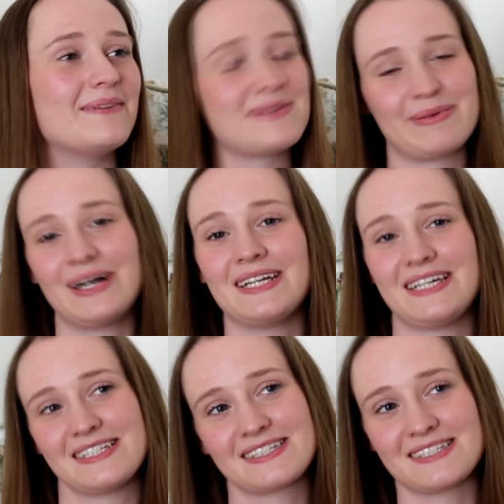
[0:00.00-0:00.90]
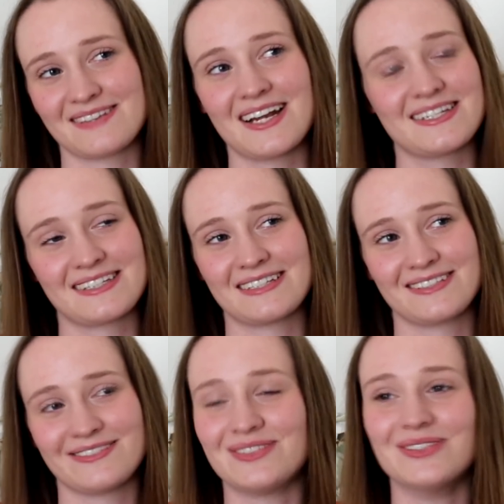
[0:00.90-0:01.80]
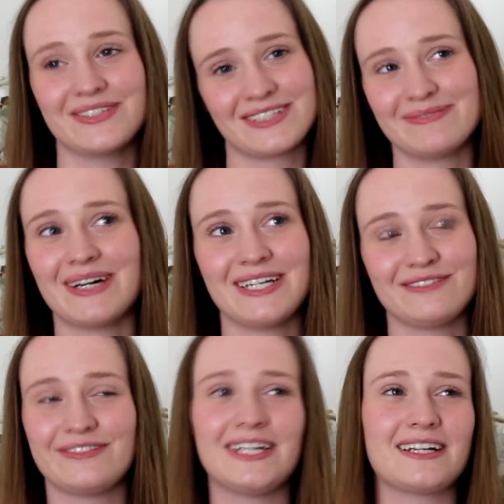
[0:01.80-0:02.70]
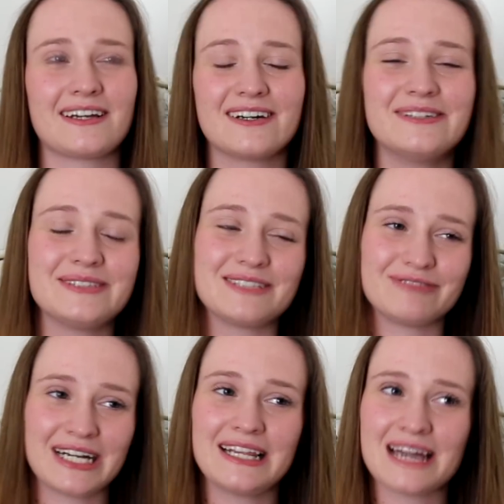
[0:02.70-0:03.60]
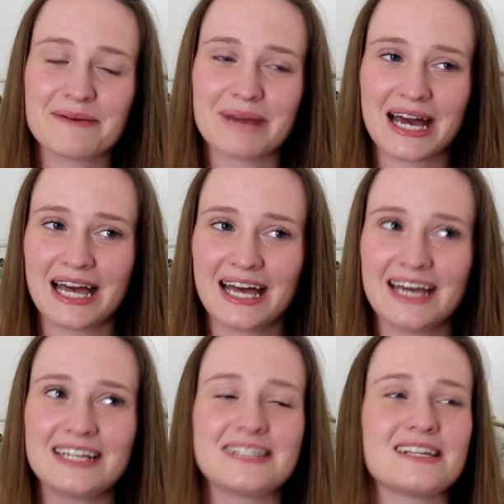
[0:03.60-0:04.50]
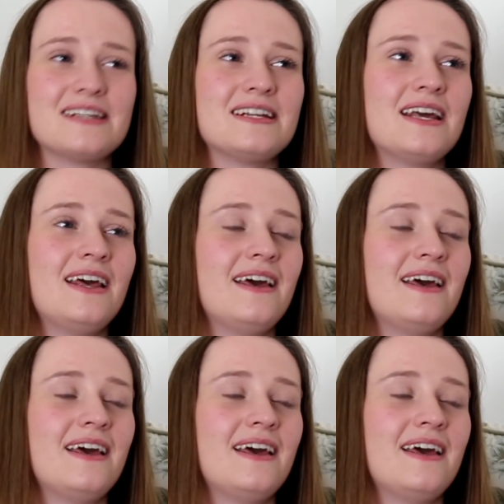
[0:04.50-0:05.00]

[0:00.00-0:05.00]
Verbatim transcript: But partly it's as well it's that sort of author in own feeling like oh was it really that bad and